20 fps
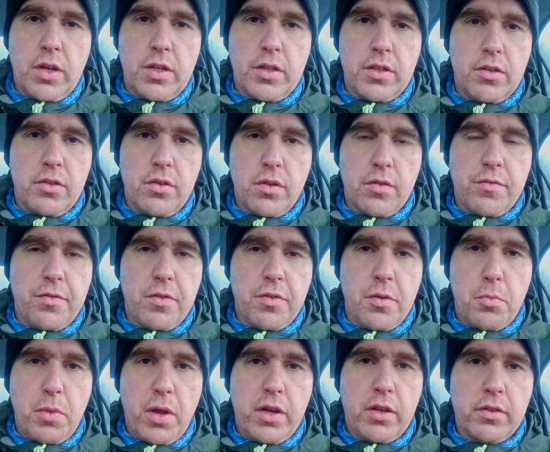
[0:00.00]
I did not
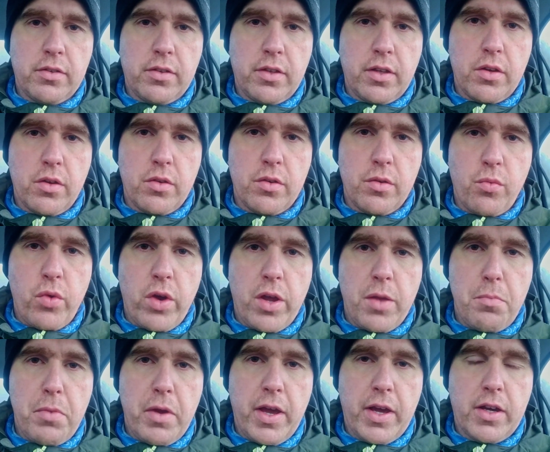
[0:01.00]
film anything on the
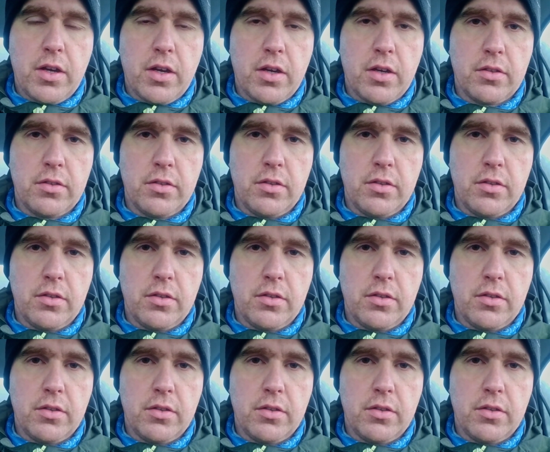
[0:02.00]
way back.